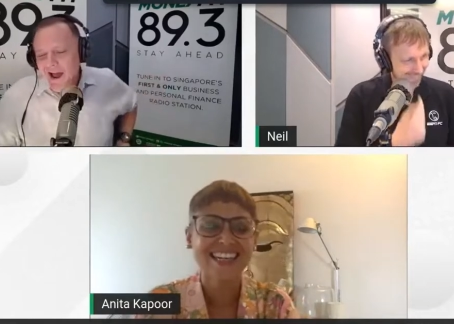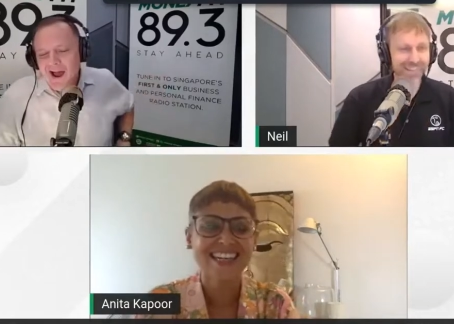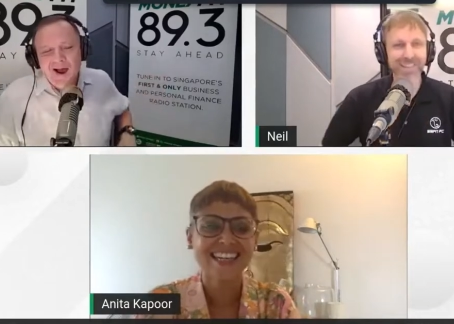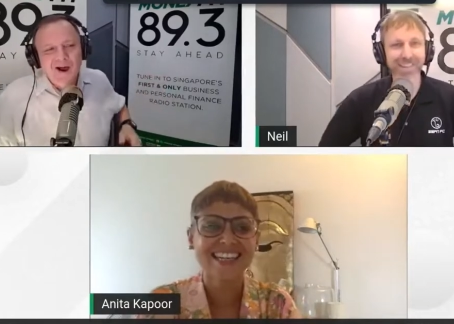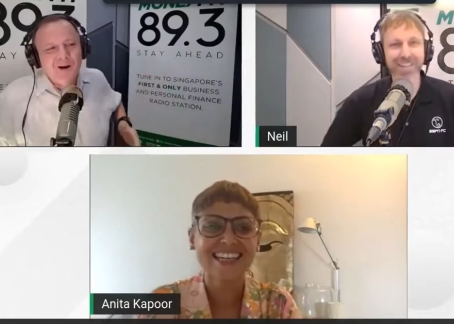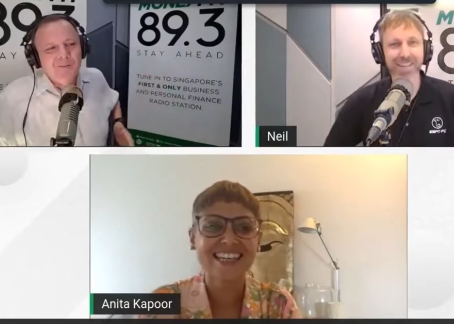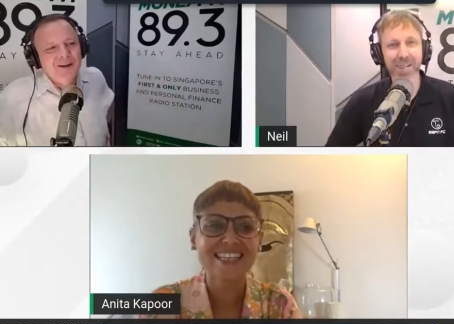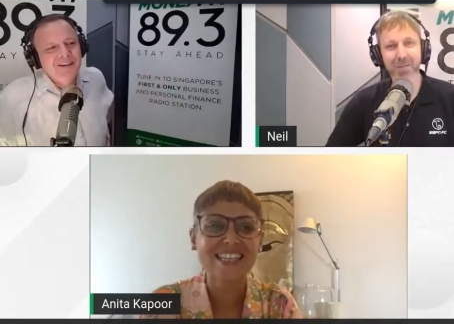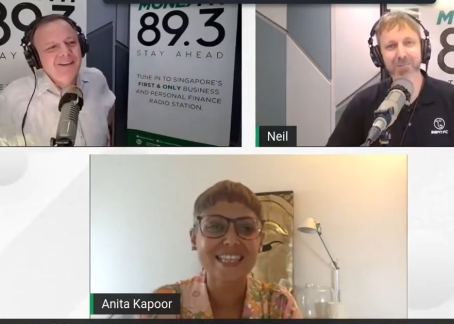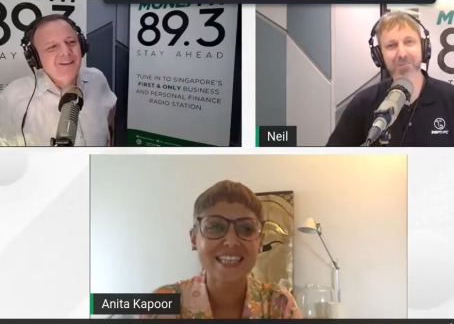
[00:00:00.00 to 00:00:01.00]
Speaker 1: Um,
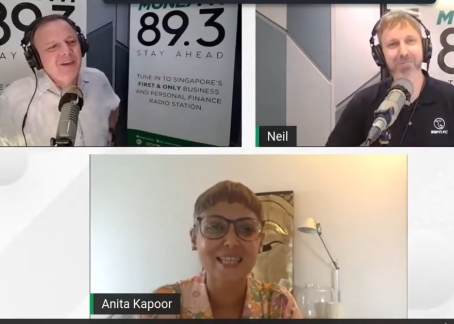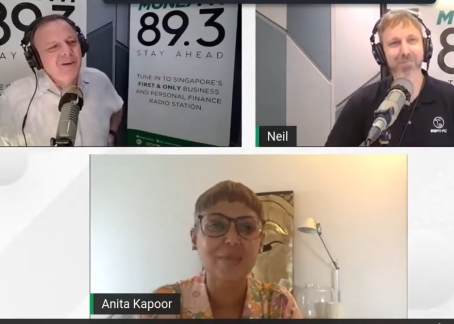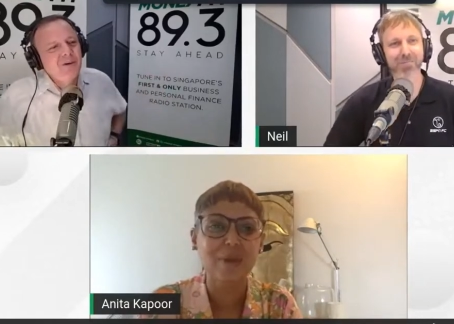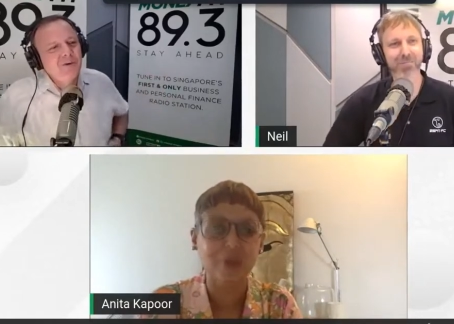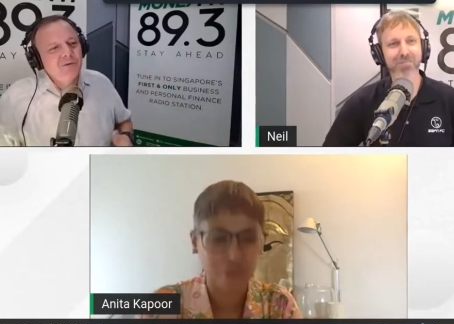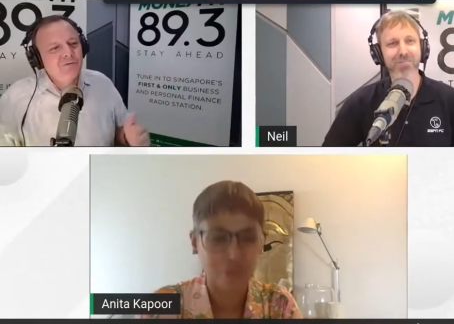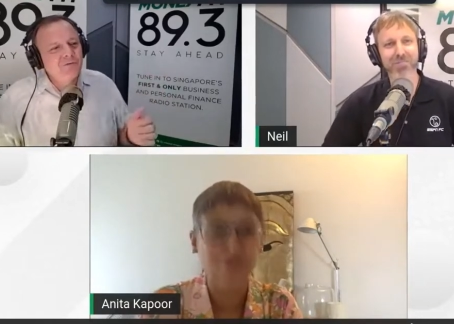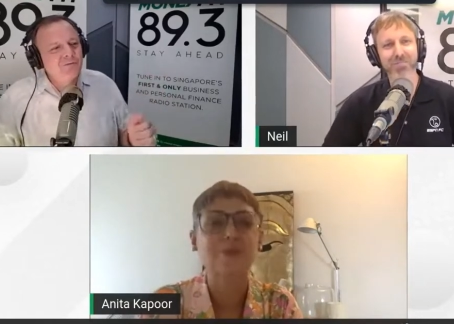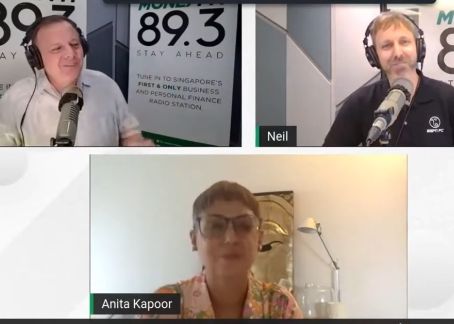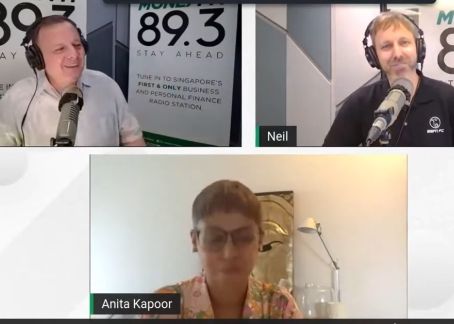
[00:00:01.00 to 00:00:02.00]
Anita, thank you. You're
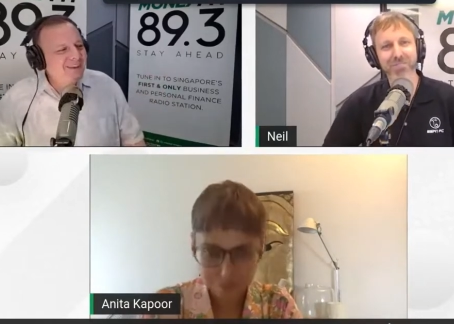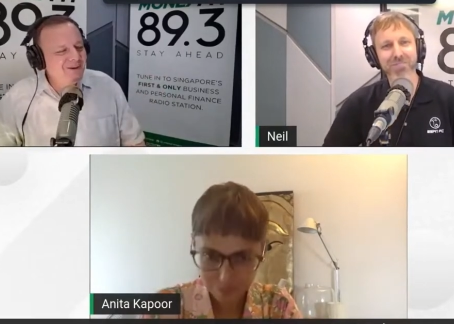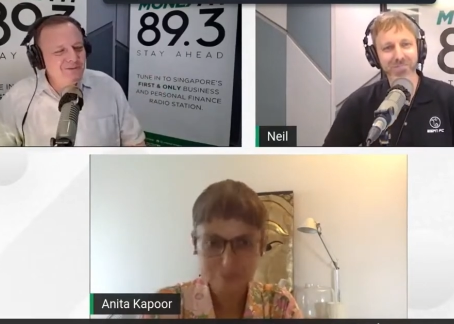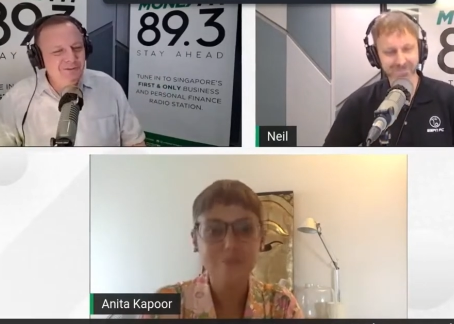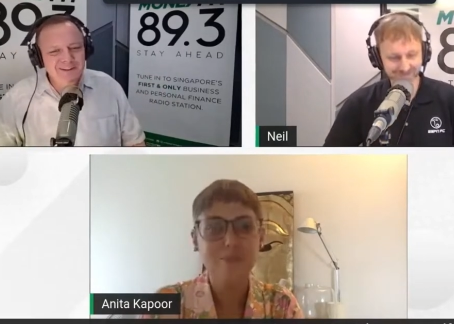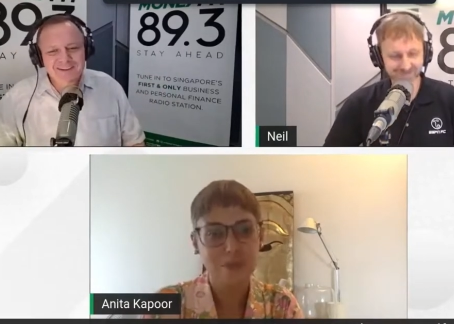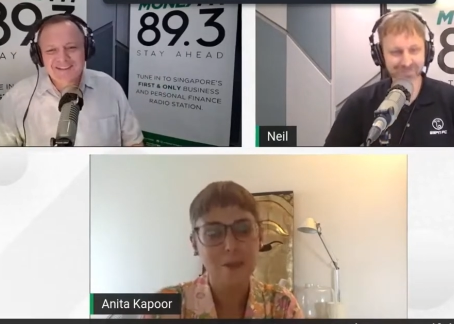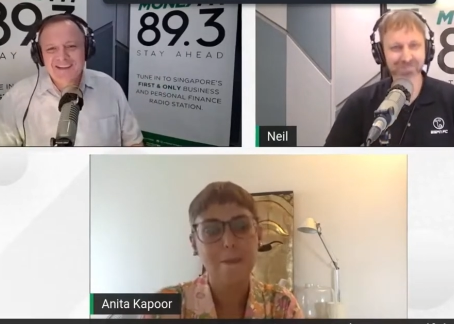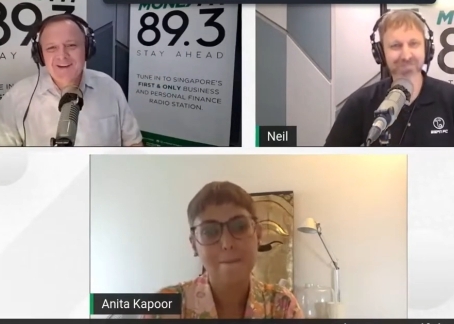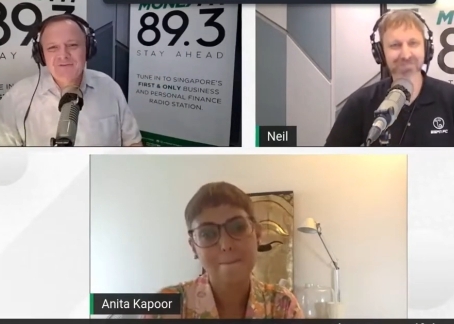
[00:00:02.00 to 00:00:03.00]
you're filling in
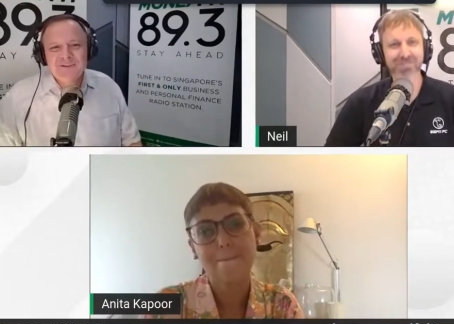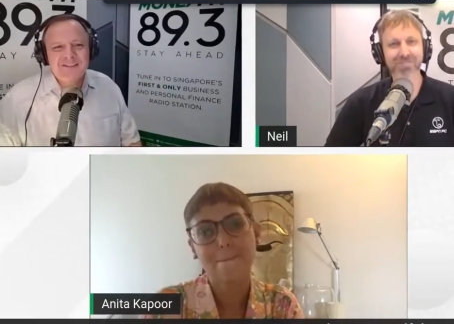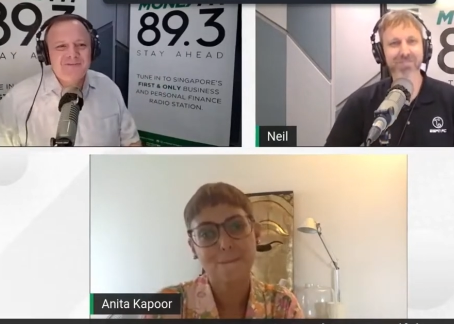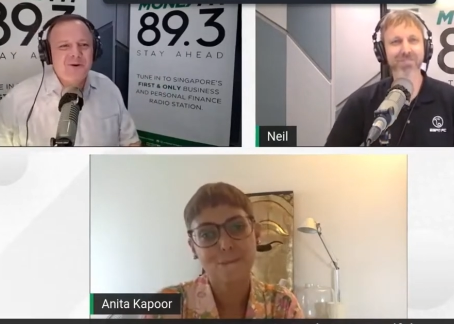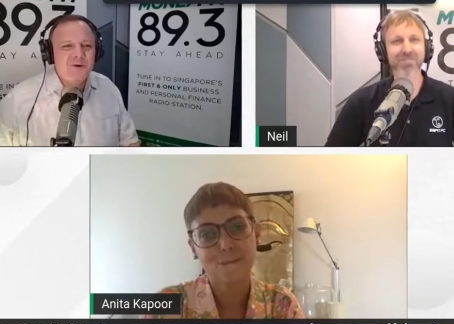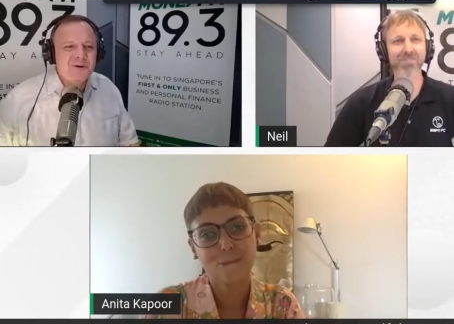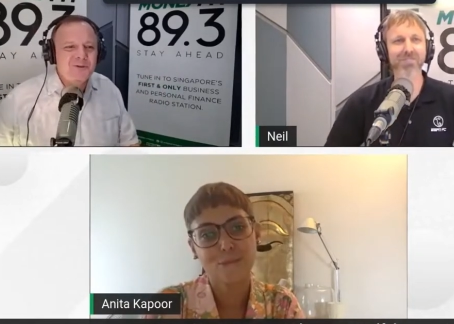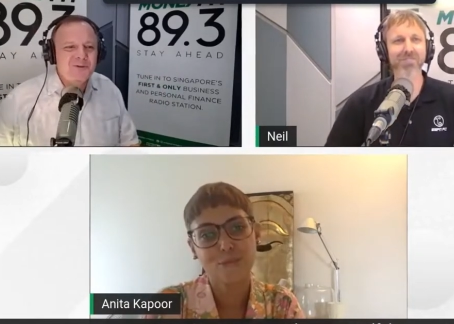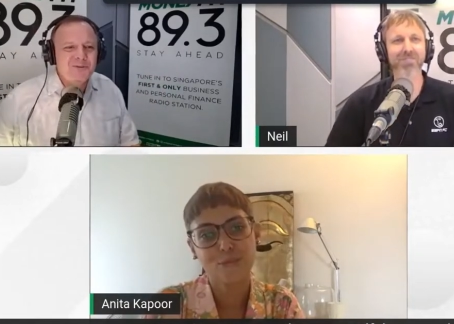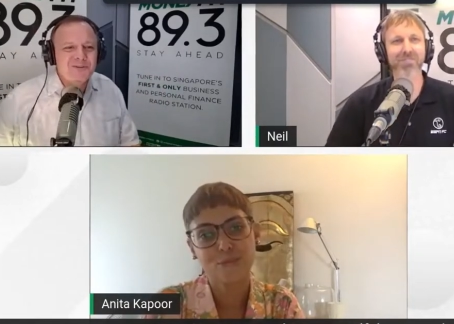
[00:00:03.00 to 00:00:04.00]
today for Steve Okun,
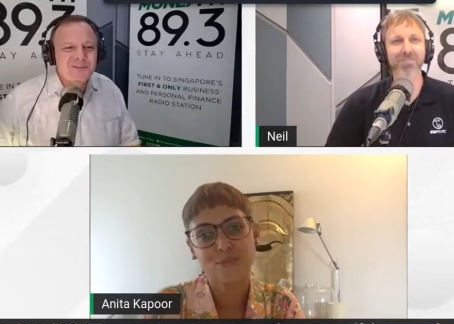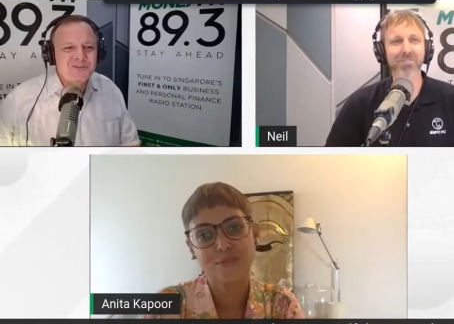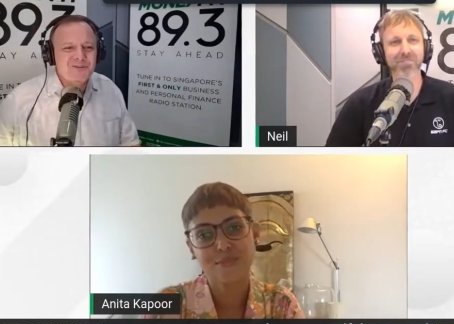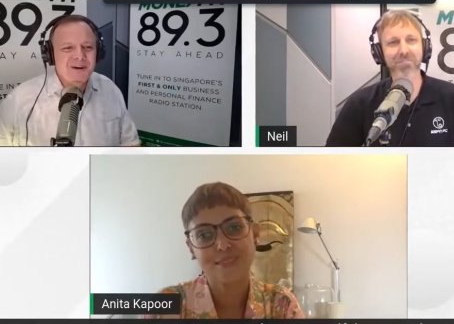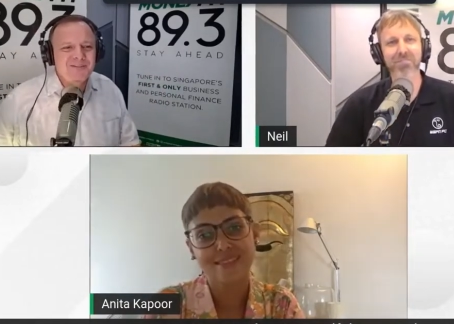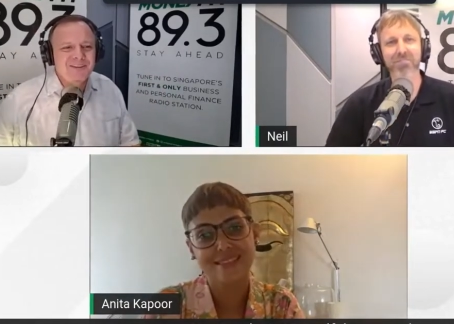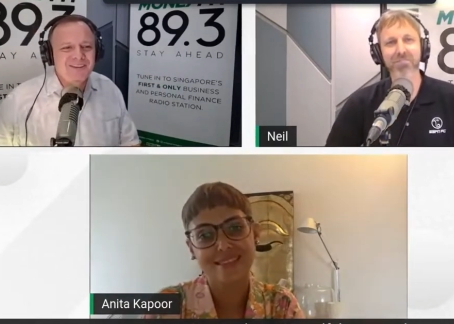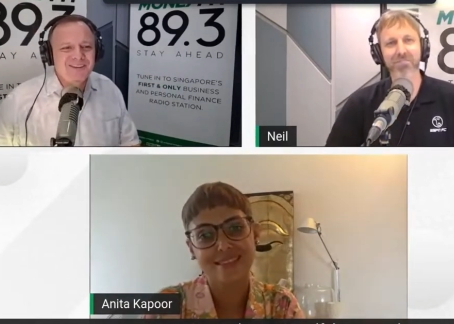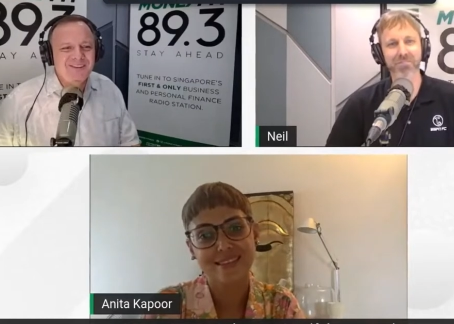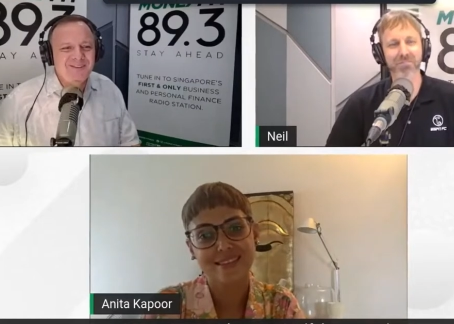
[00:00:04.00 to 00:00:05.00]
who is uh, traveling in
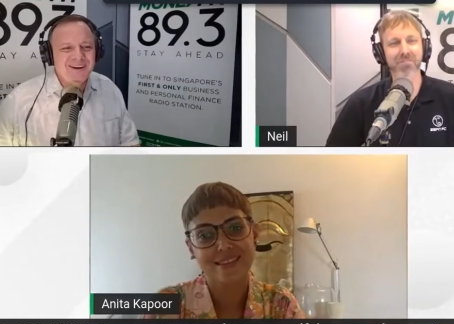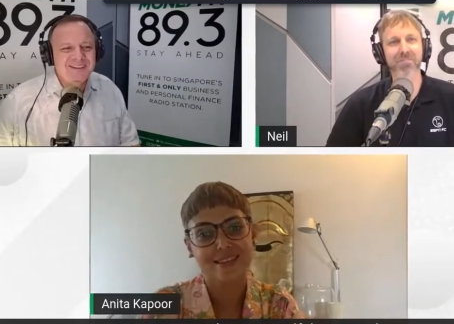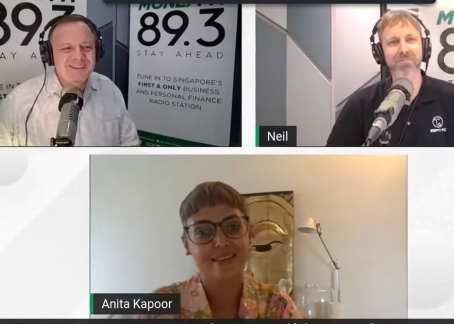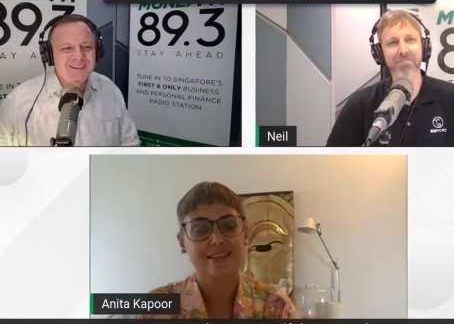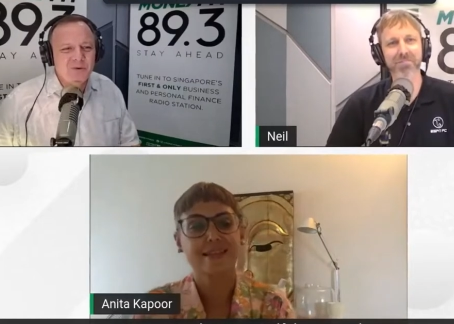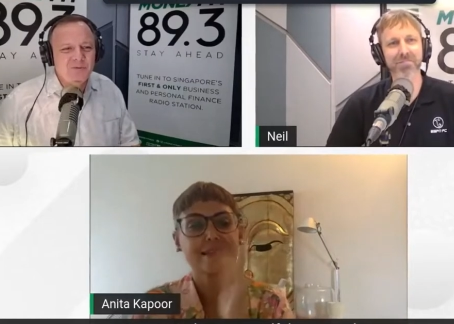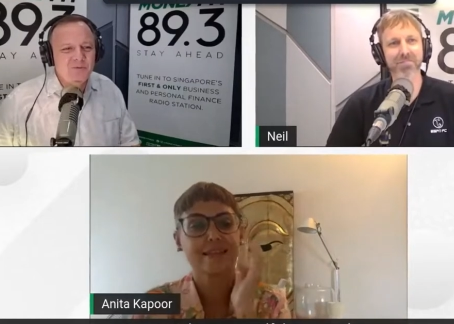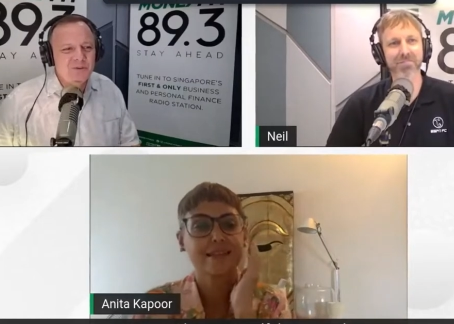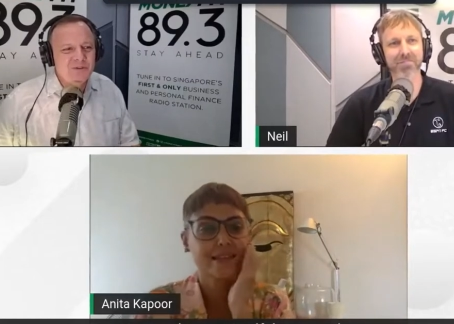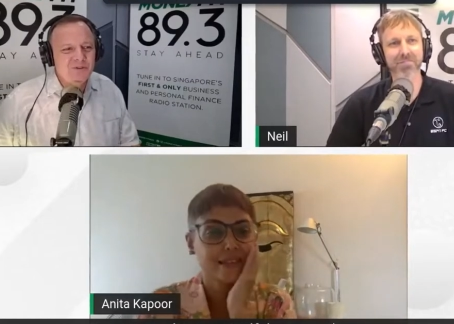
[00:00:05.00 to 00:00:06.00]
the U.S., and we
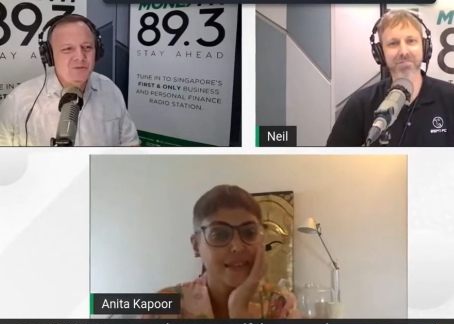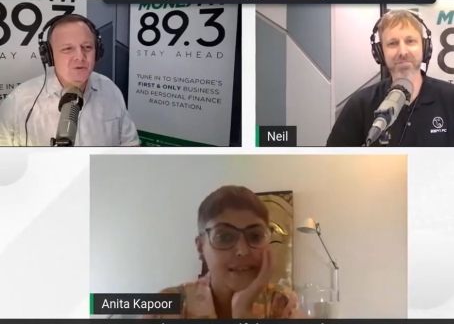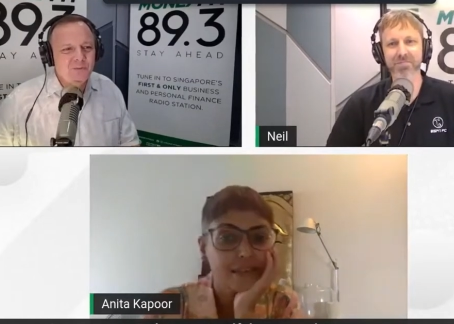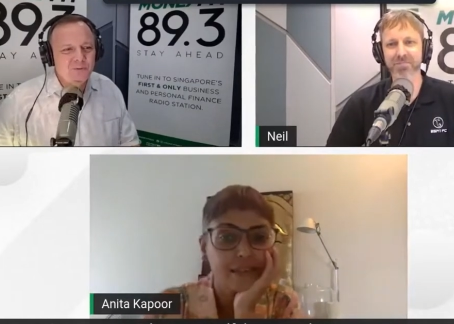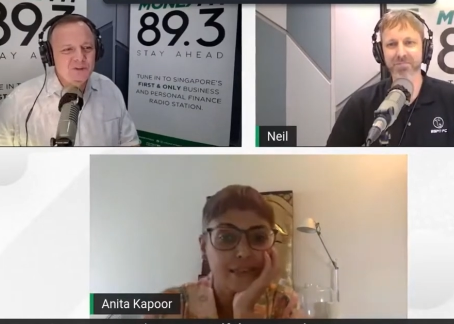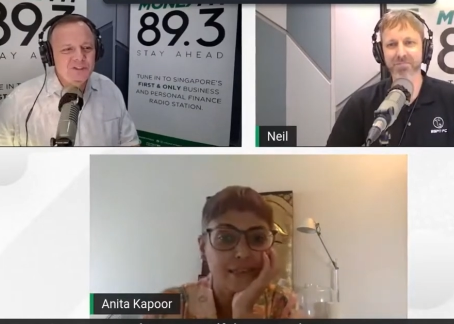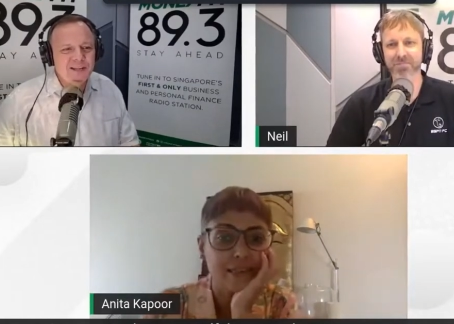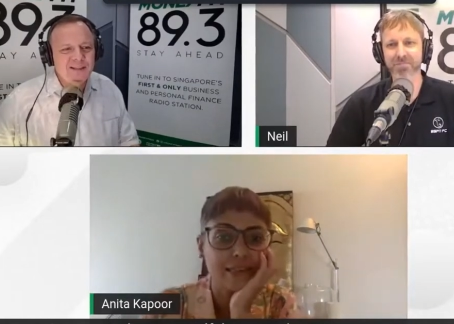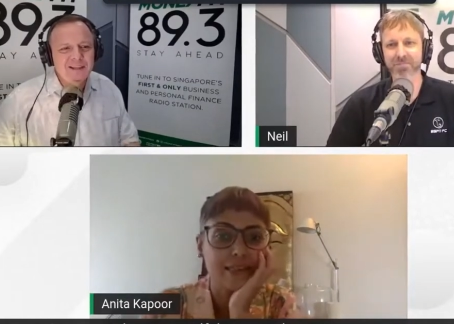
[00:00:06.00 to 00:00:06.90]
we do appreciate it.